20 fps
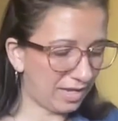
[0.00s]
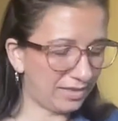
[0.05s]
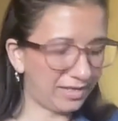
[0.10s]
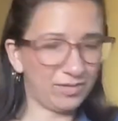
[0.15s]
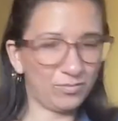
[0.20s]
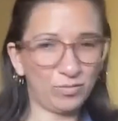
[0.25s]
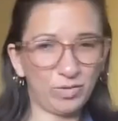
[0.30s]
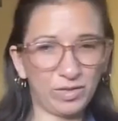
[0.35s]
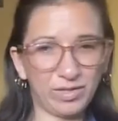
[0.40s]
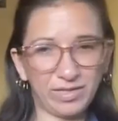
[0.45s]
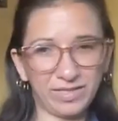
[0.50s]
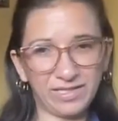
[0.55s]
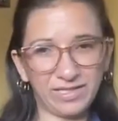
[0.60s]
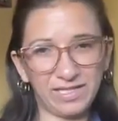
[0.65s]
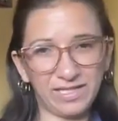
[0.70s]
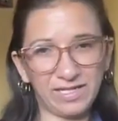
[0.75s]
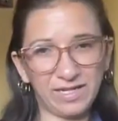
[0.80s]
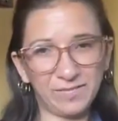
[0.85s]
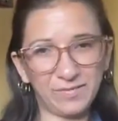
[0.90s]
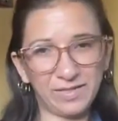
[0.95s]
and then when the
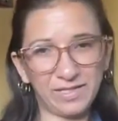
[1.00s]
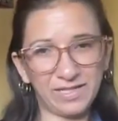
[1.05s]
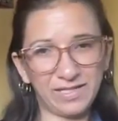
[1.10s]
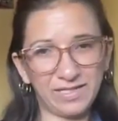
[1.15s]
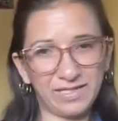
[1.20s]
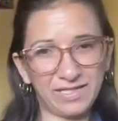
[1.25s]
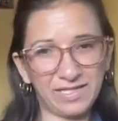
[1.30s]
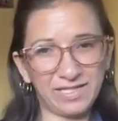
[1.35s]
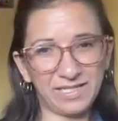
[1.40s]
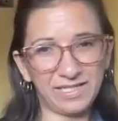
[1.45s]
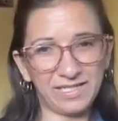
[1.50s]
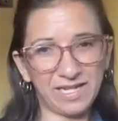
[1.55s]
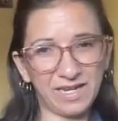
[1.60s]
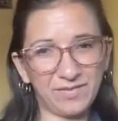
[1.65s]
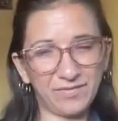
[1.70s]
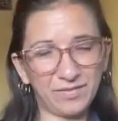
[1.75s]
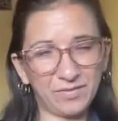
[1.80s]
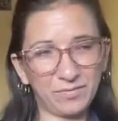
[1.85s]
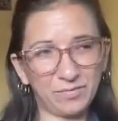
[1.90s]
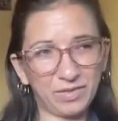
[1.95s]
D comes in the
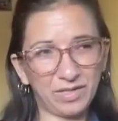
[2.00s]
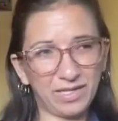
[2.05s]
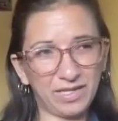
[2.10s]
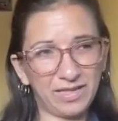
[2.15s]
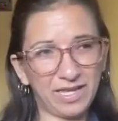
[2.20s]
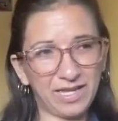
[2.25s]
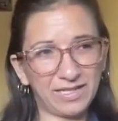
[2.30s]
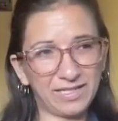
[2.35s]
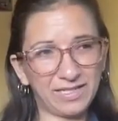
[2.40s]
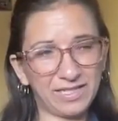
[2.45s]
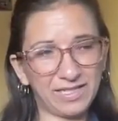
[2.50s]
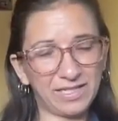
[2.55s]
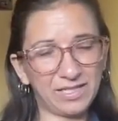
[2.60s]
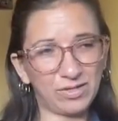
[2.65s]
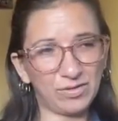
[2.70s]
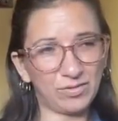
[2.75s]
D7, play that D.